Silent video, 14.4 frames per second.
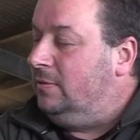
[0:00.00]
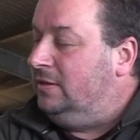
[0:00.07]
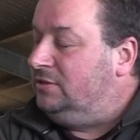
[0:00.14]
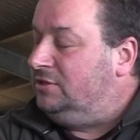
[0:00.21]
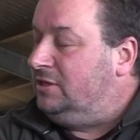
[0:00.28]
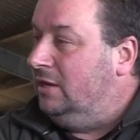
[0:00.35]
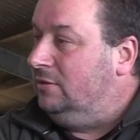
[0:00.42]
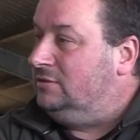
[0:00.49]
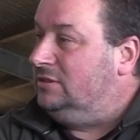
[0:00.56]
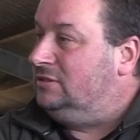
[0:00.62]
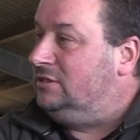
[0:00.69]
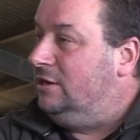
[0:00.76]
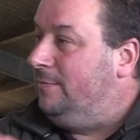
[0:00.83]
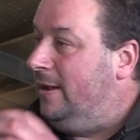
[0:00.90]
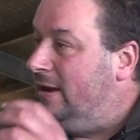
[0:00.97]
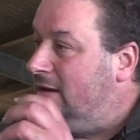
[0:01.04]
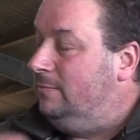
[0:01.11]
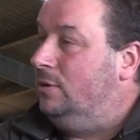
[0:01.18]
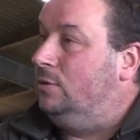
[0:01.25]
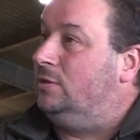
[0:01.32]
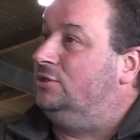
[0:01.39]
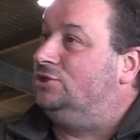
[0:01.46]
when she goes into the pen, the
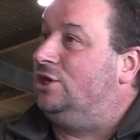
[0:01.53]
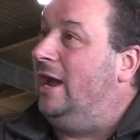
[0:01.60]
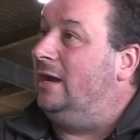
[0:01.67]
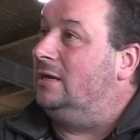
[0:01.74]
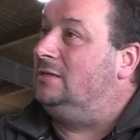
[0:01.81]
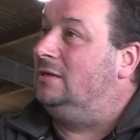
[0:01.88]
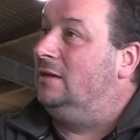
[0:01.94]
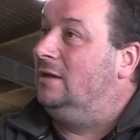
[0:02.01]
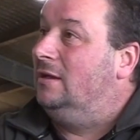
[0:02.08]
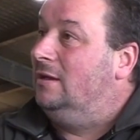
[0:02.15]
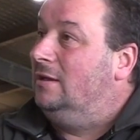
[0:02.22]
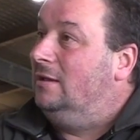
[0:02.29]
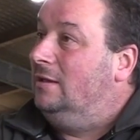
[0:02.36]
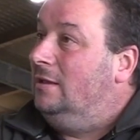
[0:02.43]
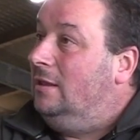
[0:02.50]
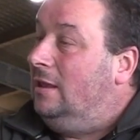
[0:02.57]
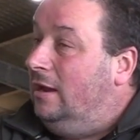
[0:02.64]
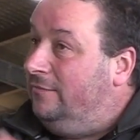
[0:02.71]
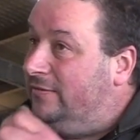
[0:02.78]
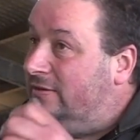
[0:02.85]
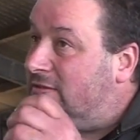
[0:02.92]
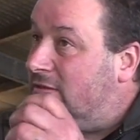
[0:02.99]
milk is checked.
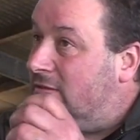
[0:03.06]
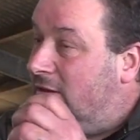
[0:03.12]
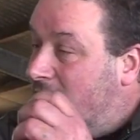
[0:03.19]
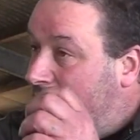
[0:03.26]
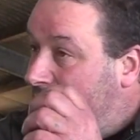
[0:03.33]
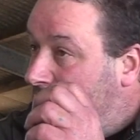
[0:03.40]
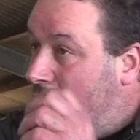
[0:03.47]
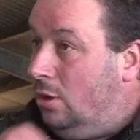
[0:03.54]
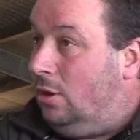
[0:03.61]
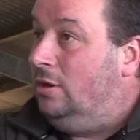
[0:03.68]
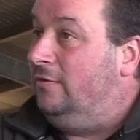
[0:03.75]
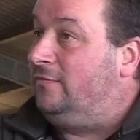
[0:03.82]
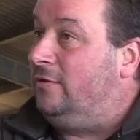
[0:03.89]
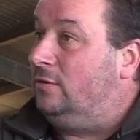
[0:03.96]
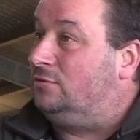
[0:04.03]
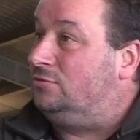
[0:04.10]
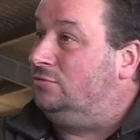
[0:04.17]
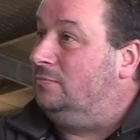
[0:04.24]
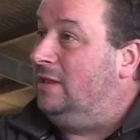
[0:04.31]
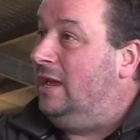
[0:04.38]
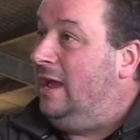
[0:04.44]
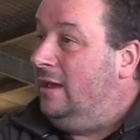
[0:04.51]
And if there's not enough
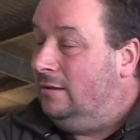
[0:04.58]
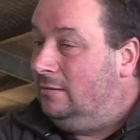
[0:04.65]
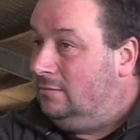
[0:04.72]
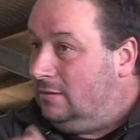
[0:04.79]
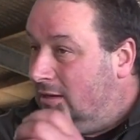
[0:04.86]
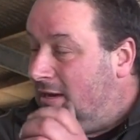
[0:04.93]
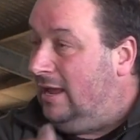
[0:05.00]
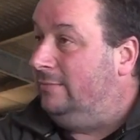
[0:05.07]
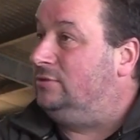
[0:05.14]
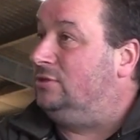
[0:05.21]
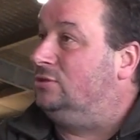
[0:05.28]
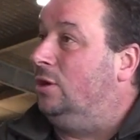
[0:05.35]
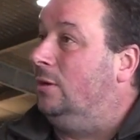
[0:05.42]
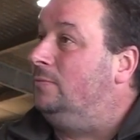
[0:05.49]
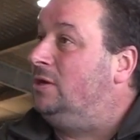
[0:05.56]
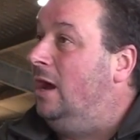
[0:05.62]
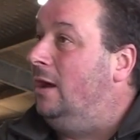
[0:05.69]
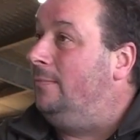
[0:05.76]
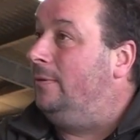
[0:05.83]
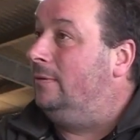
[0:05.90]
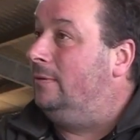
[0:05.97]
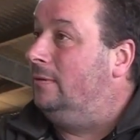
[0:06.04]
colostrum there, the lambs are topped
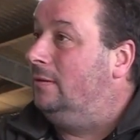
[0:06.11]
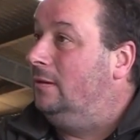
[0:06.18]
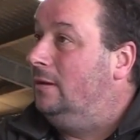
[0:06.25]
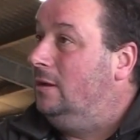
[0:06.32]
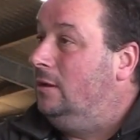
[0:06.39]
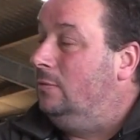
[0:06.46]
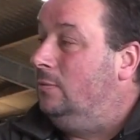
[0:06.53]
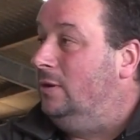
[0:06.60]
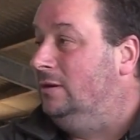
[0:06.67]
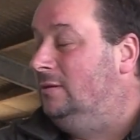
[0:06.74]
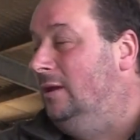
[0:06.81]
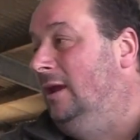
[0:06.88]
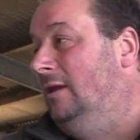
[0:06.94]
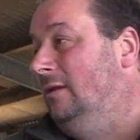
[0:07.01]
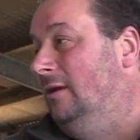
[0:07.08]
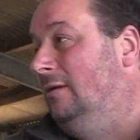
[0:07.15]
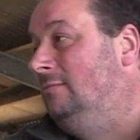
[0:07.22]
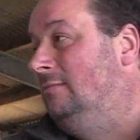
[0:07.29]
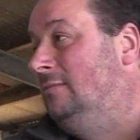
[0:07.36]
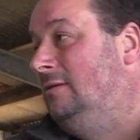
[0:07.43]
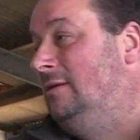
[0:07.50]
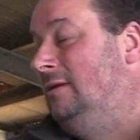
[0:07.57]
up with either
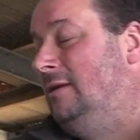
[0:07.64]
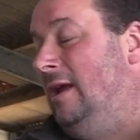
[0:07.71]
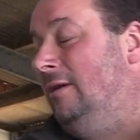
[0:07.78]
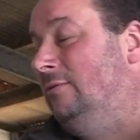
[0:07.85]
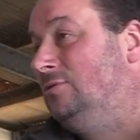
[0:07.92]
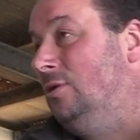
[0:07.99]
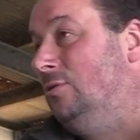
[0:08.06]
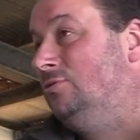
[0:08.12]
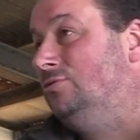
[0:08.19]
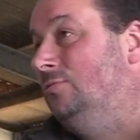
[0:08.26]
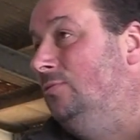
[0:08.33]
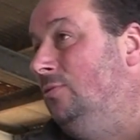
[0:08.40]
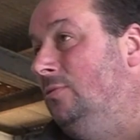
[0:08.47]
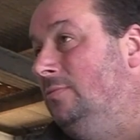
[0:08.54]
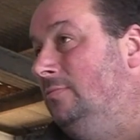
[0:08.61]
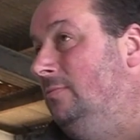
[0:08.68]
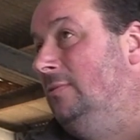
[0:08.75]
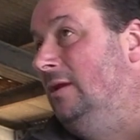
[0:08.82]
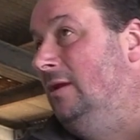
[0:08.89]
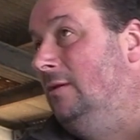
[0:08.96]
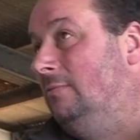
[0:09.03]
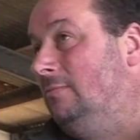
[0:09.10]
cow's colostrum or,
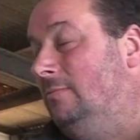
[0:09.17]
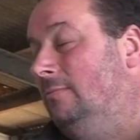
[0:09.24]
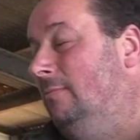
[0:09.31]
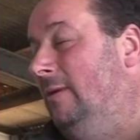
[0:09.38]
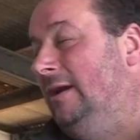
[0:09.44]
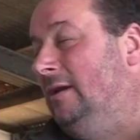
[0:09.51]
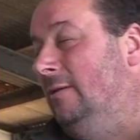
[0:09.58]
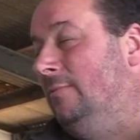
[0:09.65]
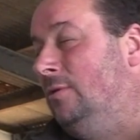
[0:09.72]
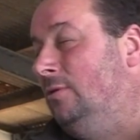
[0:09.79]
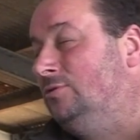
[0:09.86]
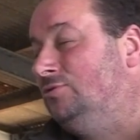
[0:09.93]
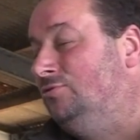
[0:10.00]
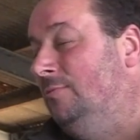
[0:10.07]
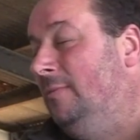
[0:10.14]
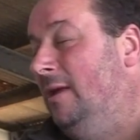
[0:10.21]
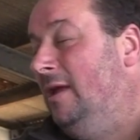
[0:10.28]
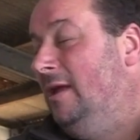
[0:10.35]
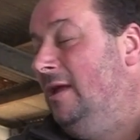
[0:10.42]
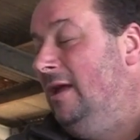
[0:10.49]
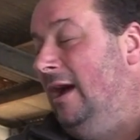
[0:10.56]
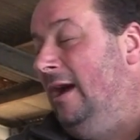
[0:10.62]
you know, made-up colostrum.
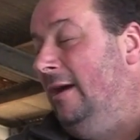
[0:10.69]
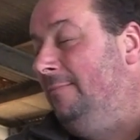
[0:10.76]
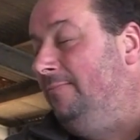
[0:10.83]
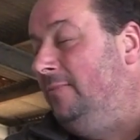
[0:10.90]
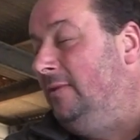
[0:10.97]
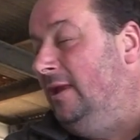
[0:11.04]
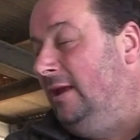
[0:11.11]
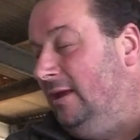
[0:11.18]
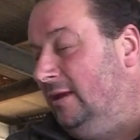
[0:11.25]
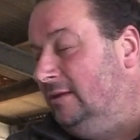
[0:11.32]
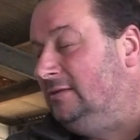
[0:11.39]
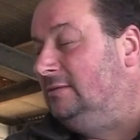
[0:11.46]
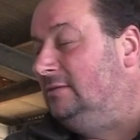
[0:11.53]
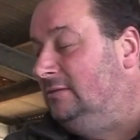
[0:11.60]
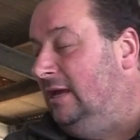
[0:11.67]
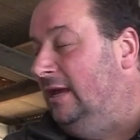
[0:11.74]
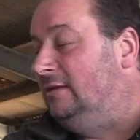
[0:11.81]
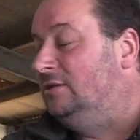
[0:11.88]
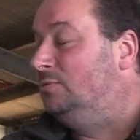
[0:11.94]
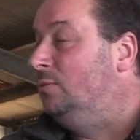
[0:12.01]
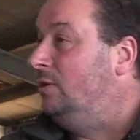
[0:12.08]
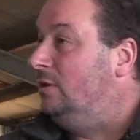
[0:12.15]
It is, yeah,
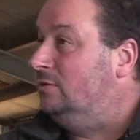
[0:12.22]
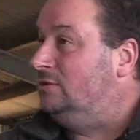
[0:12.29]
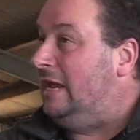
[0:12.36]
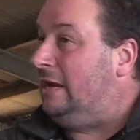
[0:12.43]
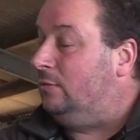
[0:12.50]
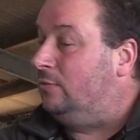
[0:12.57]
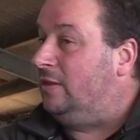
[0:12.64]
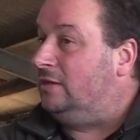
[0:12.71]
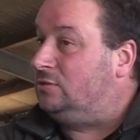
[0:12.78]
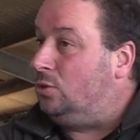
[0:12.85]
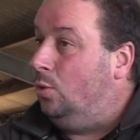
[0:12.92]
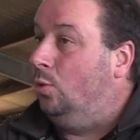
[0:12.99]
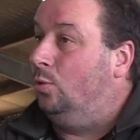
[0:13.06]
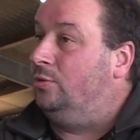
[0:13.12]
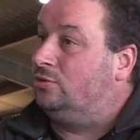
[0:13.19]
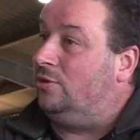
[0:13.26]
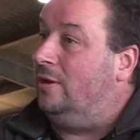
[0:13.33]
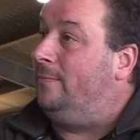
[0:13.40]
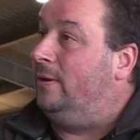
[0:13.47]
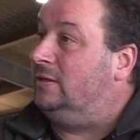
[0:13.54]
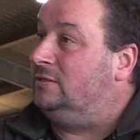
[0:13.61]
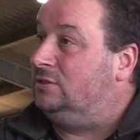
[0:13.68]
just one of those anal things. All the
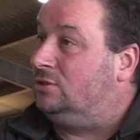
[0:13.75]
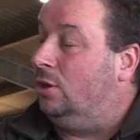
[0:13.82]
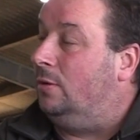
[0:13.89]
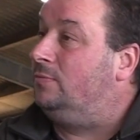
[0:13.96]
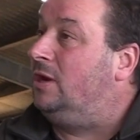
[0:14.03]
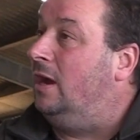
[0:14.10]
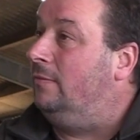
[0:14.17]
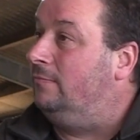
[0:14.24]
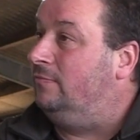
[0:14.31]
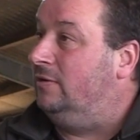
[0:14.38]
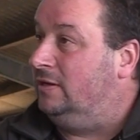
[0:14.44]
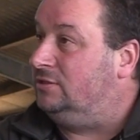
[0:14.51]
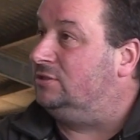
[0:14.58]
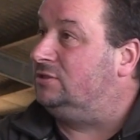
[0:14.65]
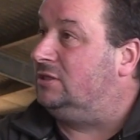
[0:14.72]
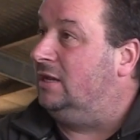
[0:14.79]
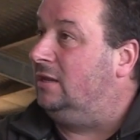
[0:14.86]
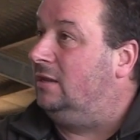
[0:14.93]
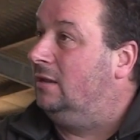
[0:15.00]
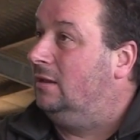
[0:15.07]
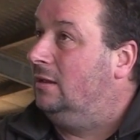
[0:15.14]
triplets are topped up religiously,